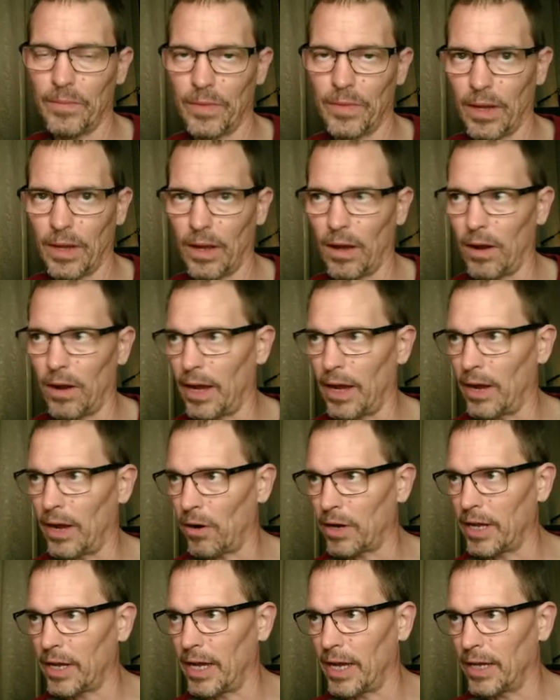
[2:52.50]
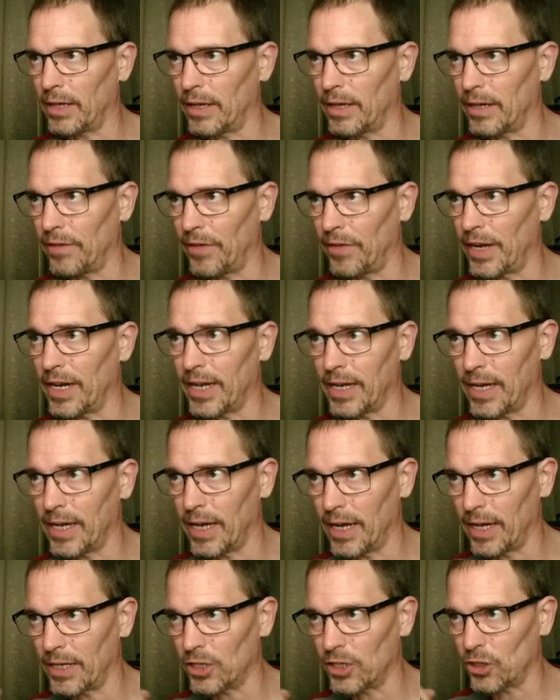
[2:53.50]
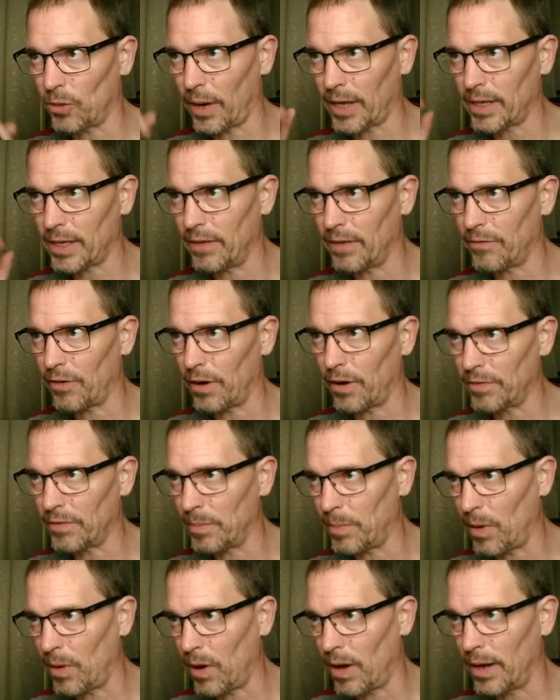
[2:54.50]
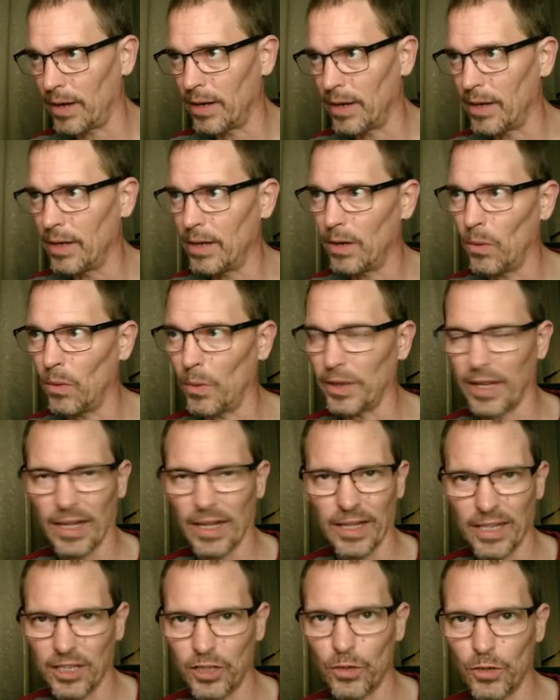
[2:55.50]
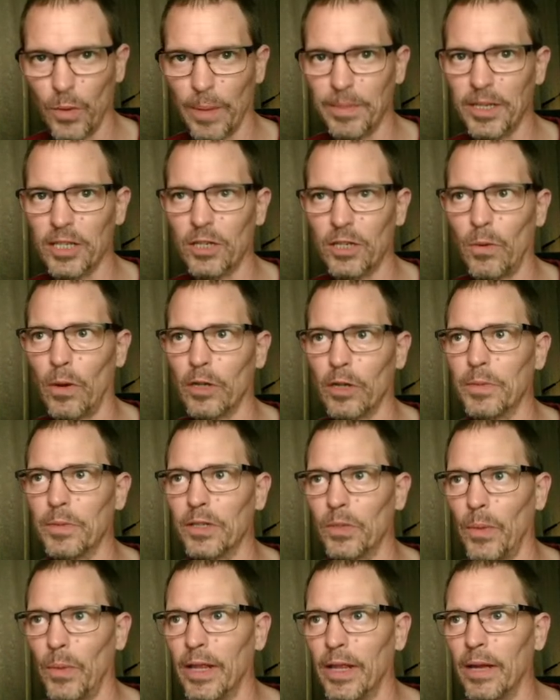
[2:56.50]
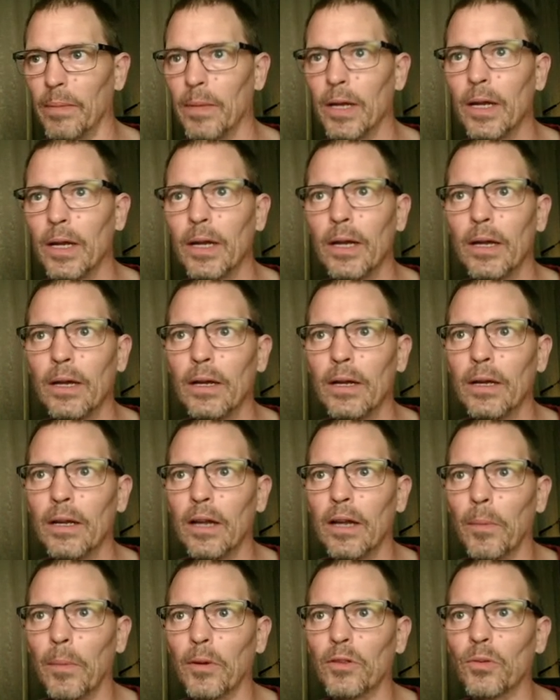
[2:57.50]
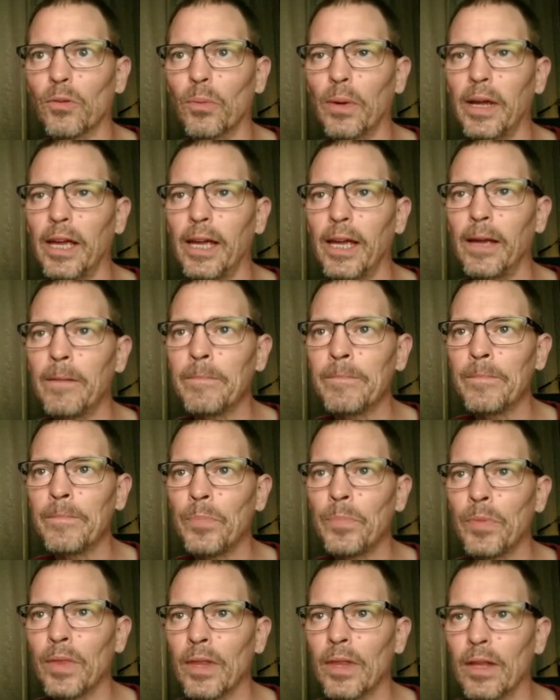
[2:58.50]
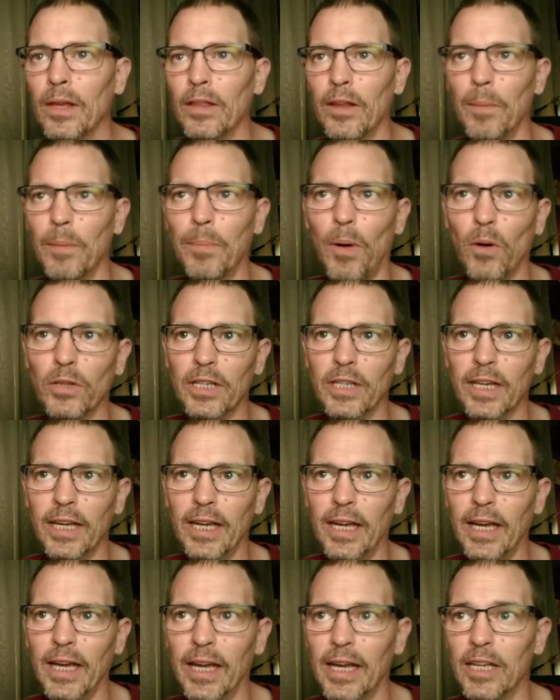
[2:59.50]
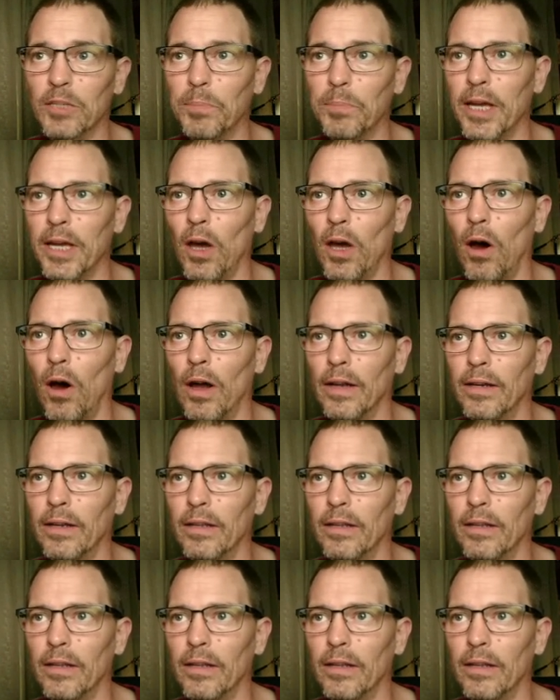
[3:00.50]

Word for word: Uh, and our king, the defending king, is directly in front of the pawn with at least two empty squares between them. Number three, the opposing king is beyond the